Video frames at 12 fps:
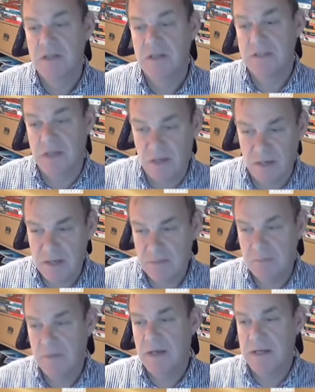
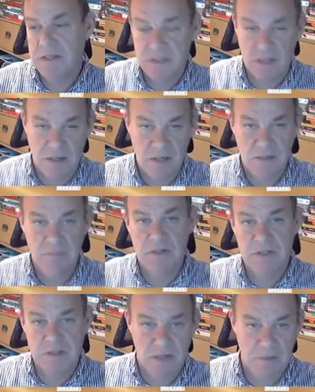time and time
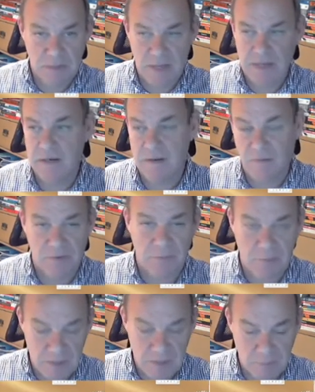and time again, and nothing
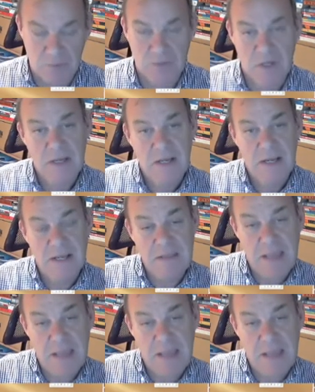really improves. In the